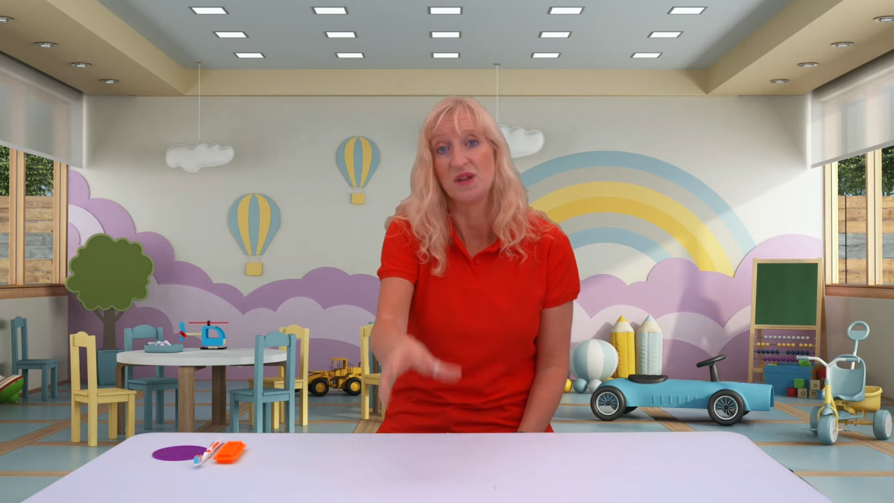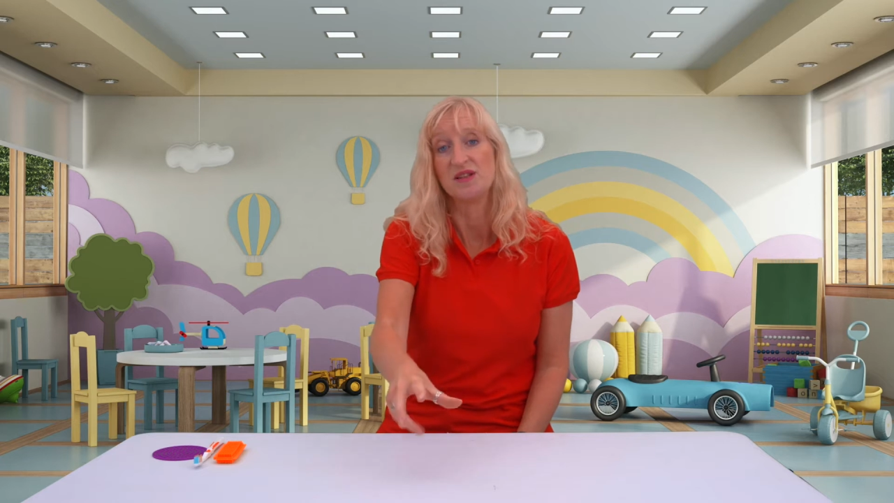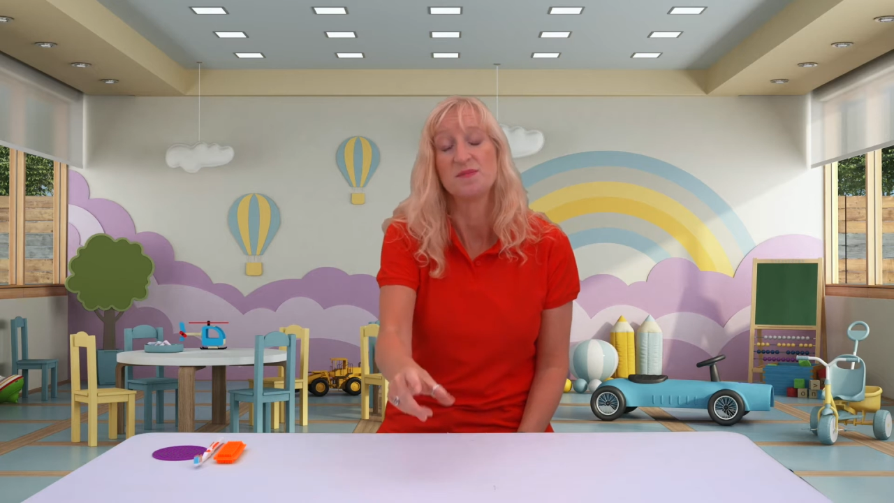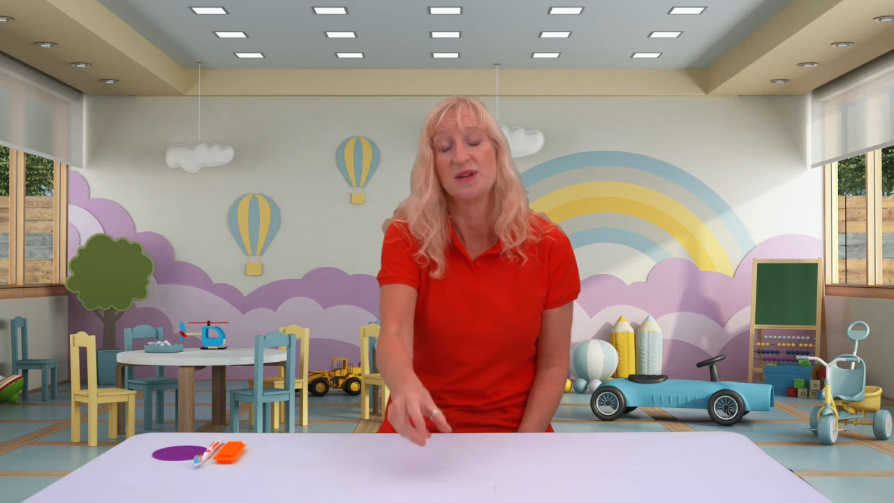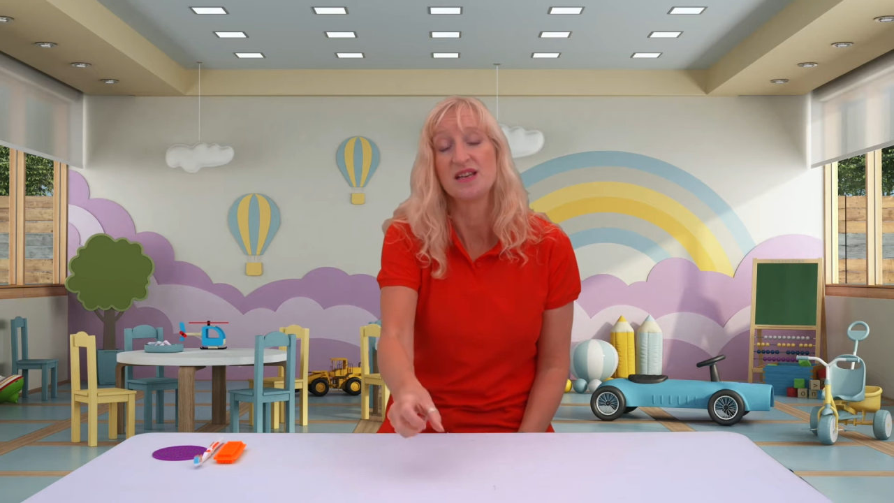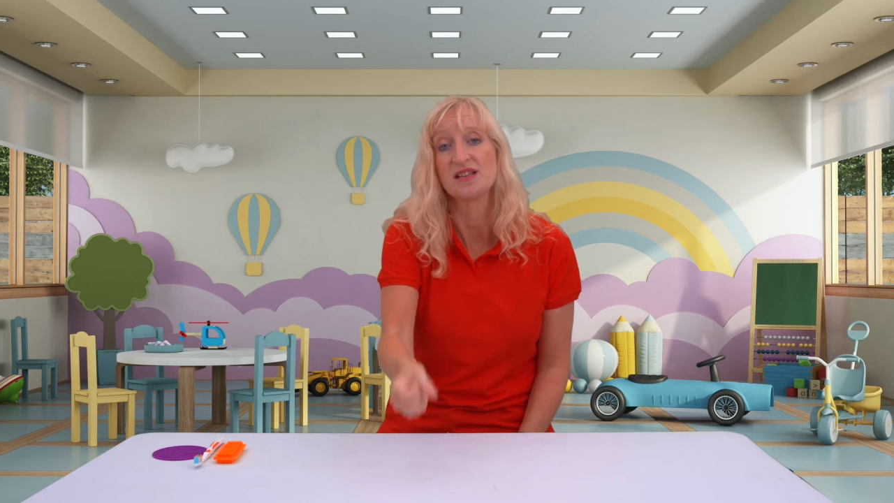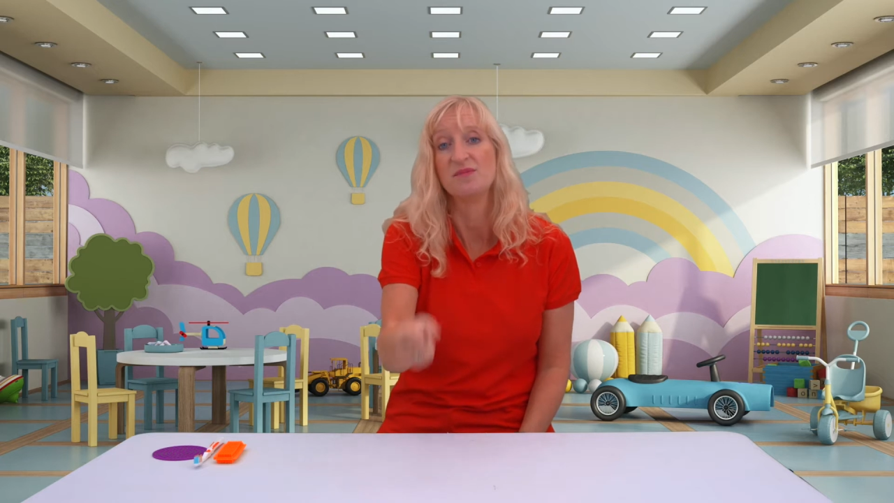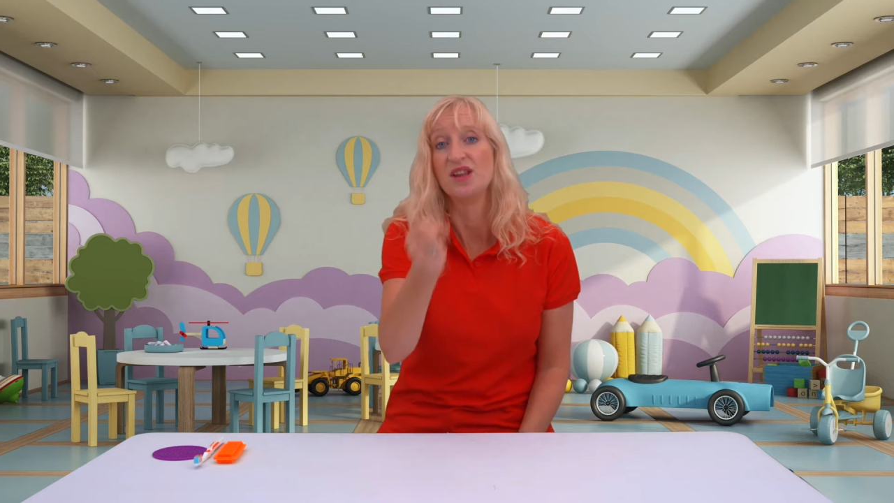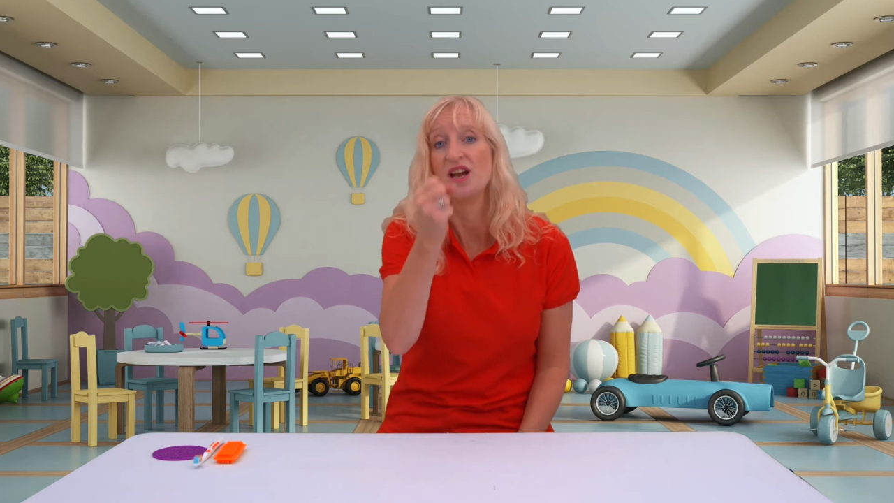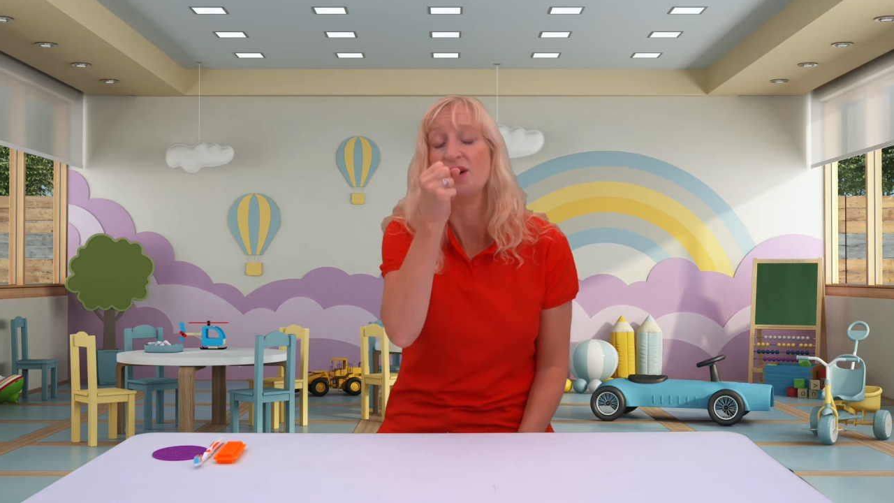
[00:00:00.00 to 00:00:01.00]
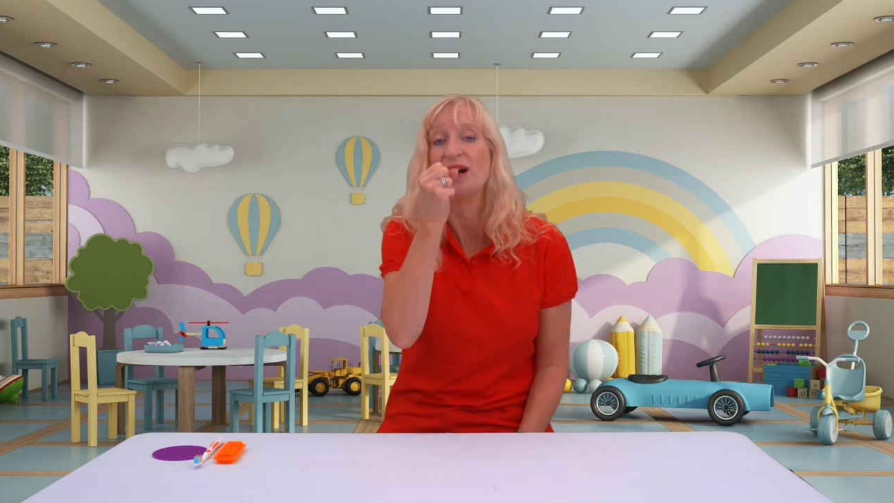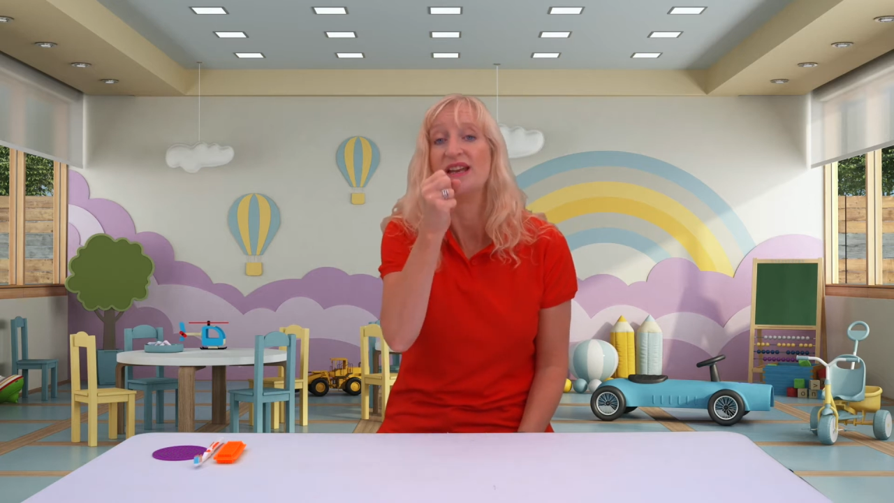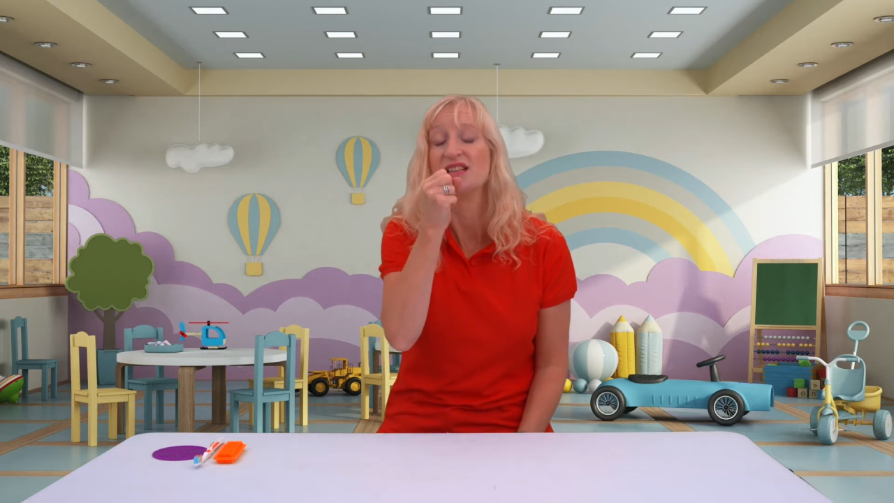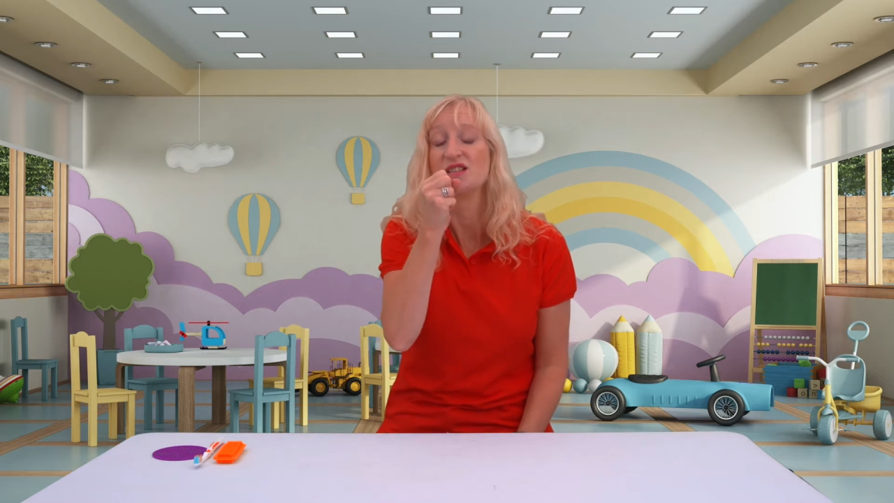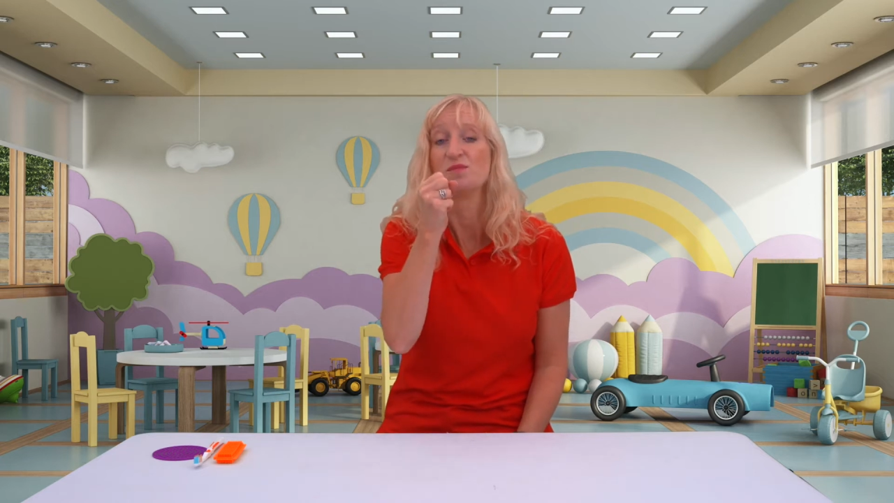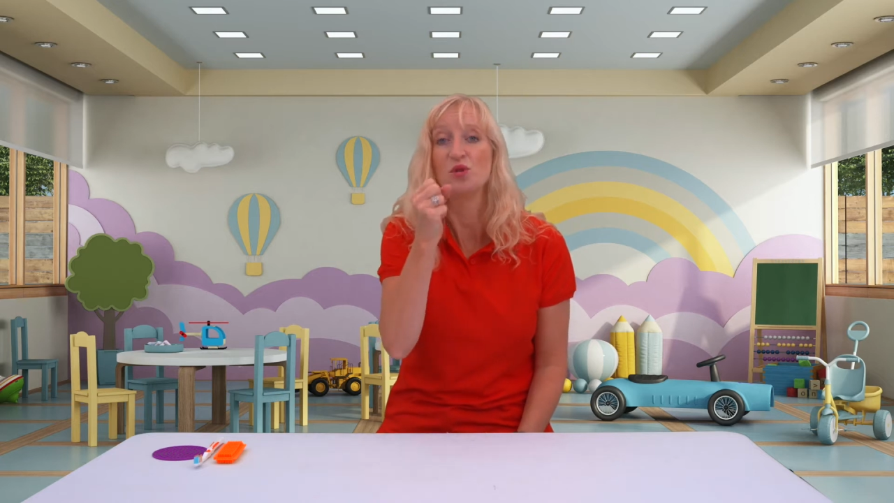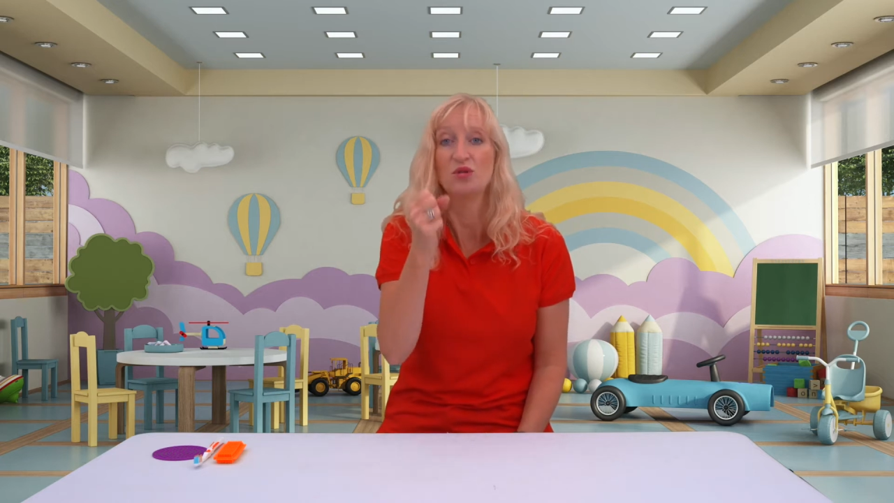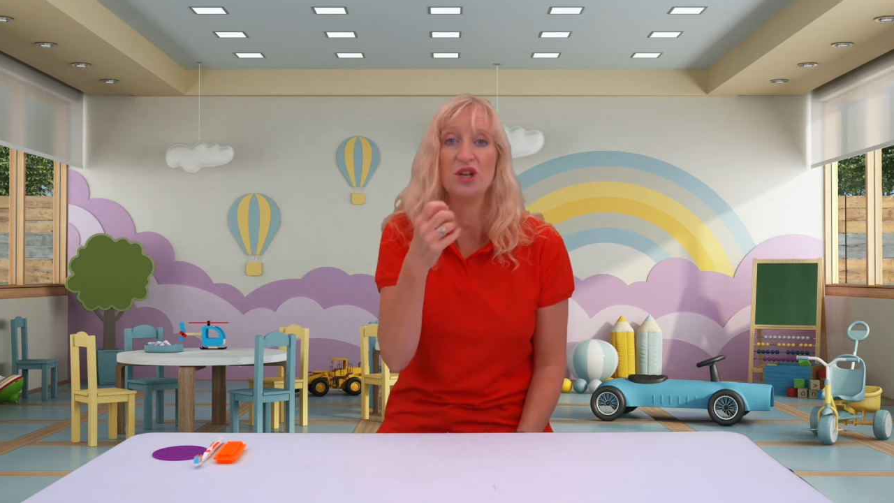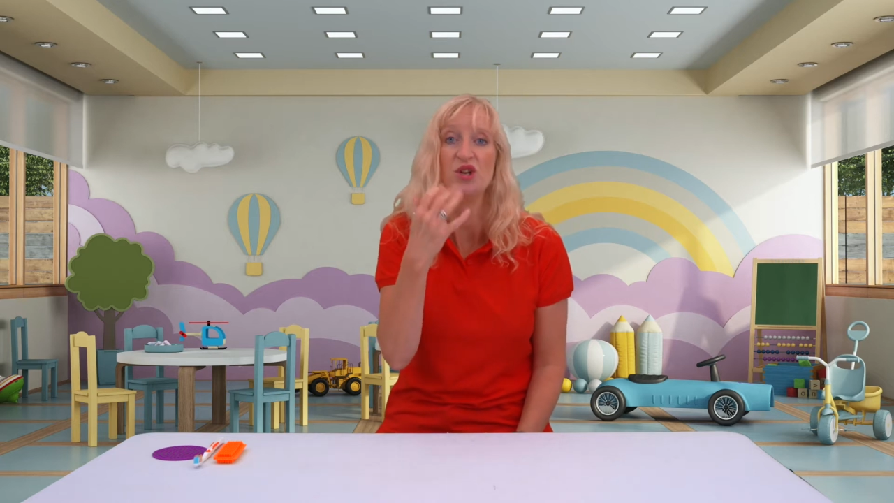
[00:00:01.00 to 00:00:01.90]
for them to pick something up and explore it